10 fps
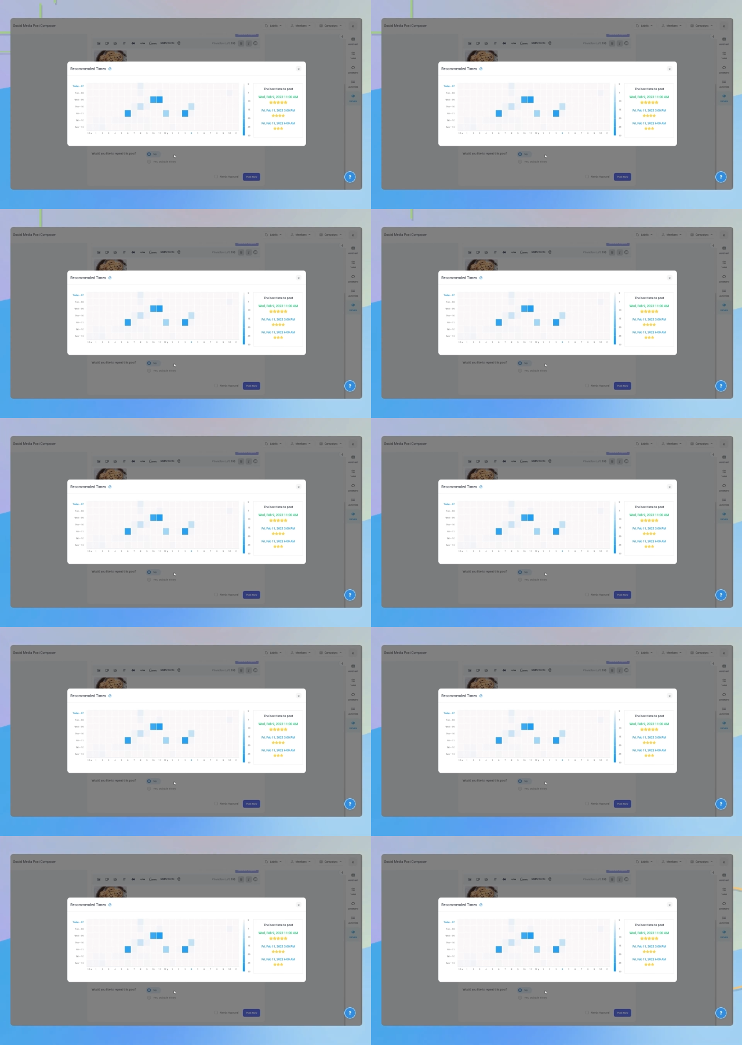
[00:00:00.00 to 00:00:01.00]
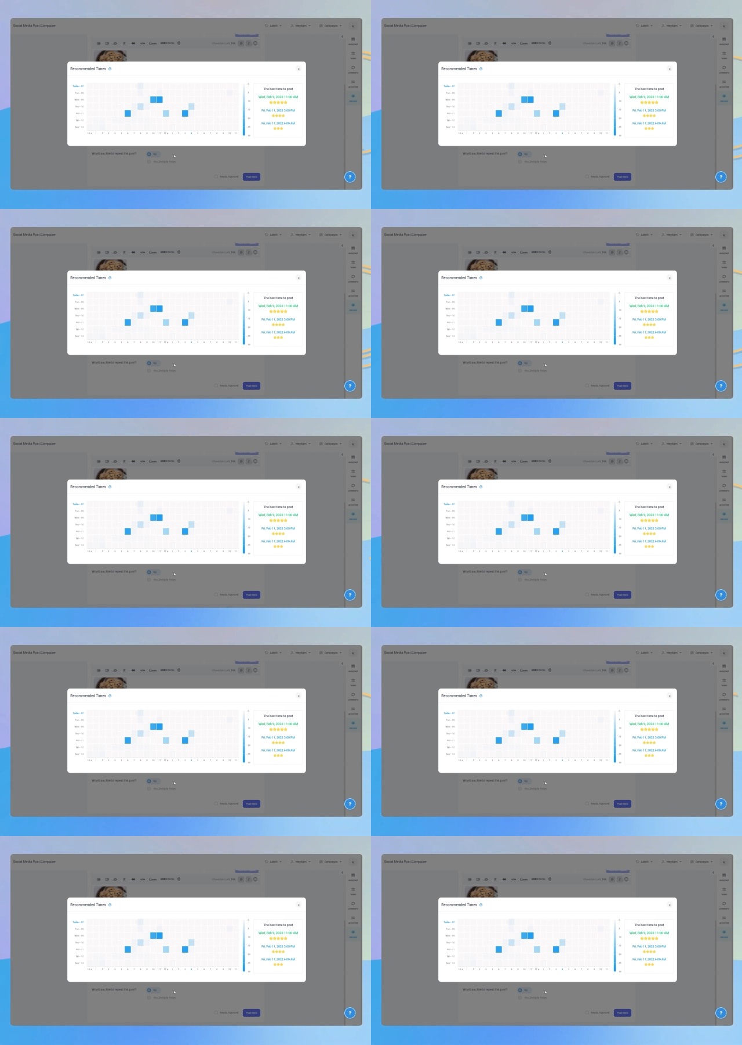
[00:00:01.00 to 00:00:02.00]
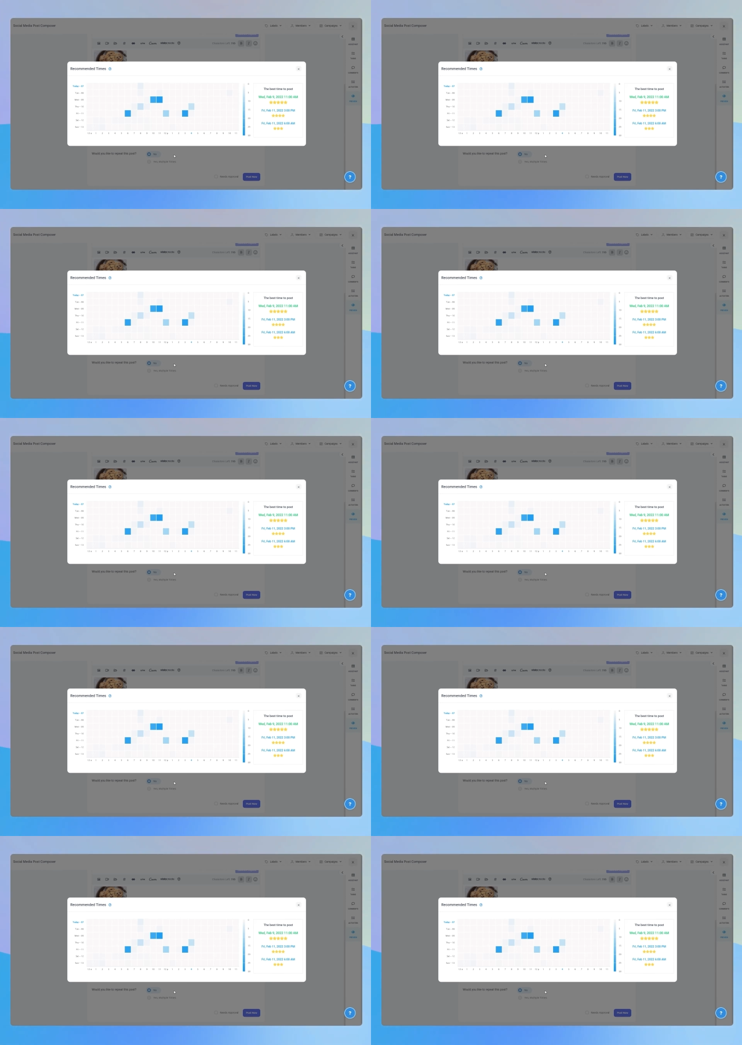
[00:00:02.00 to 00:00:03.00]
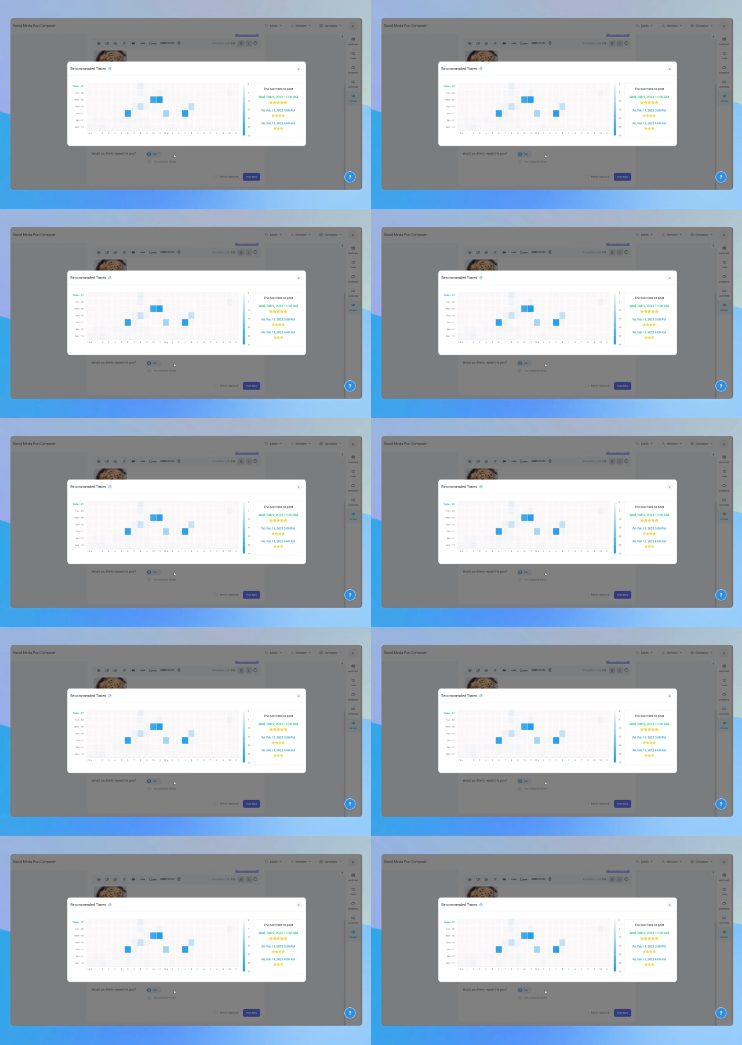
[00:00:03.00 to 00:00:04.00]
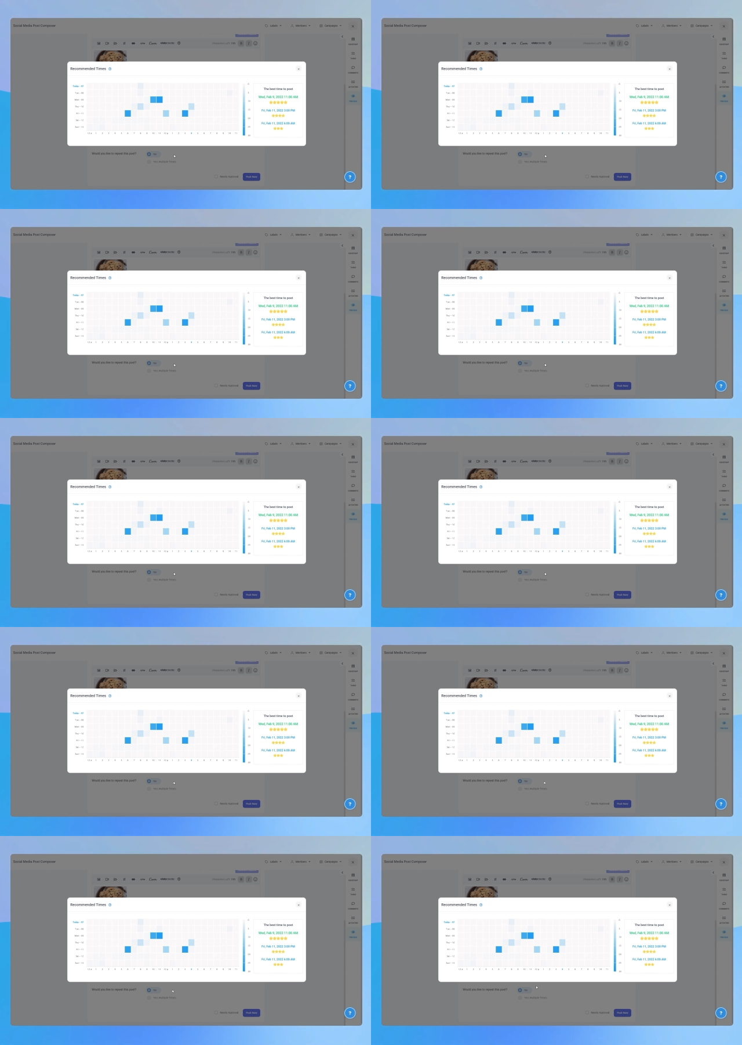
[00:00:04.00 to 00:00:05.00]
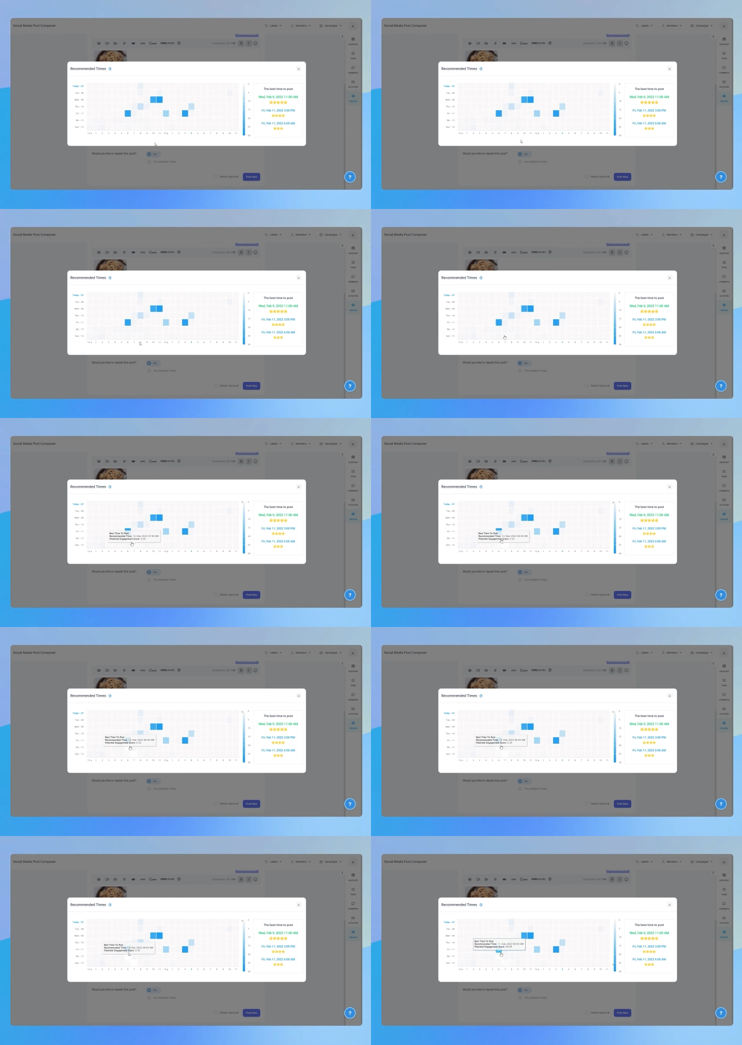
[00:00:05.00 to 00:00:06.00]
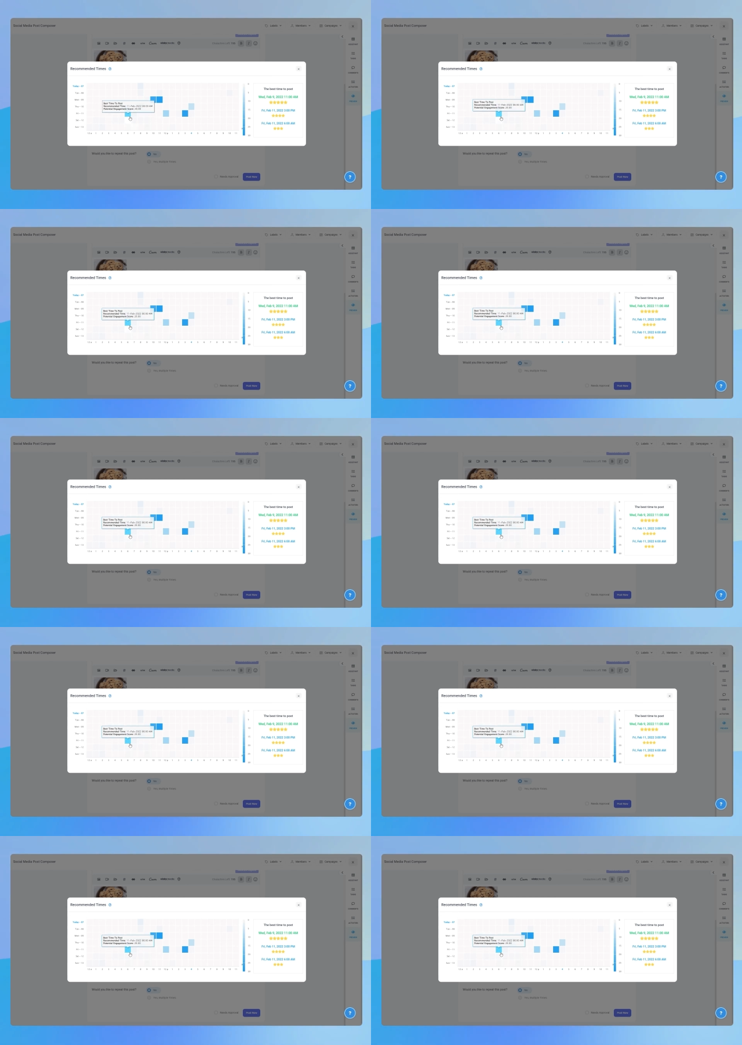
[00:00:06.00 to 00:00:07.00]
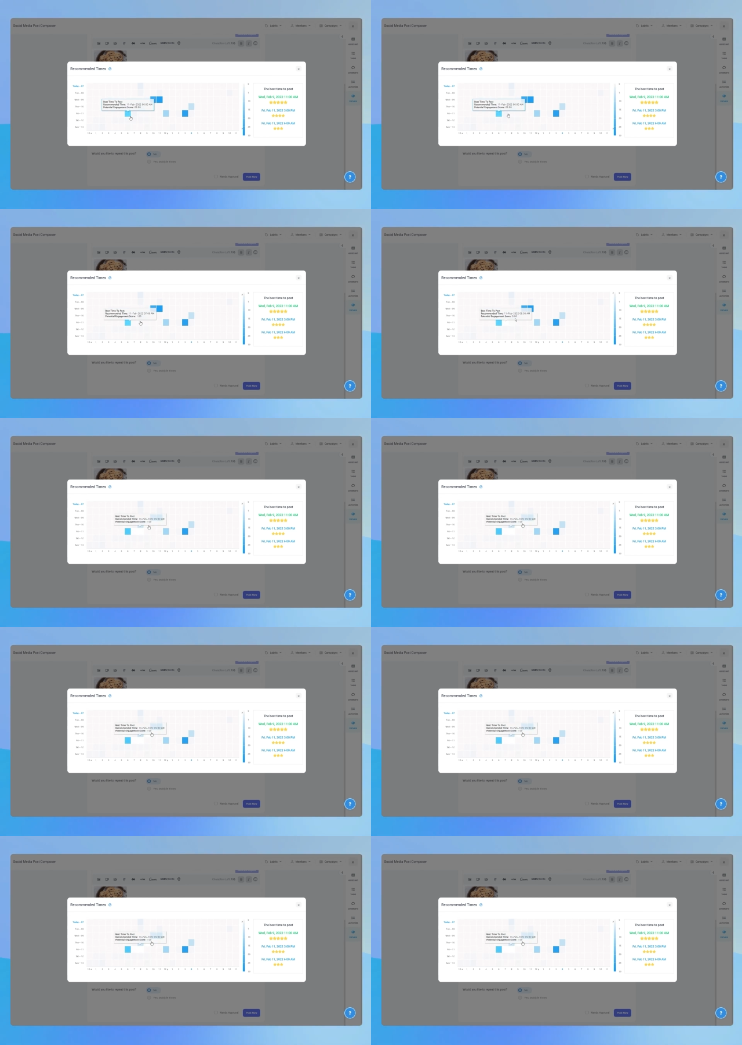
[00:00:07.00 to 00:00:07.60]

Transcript: [unreadable: no face in view]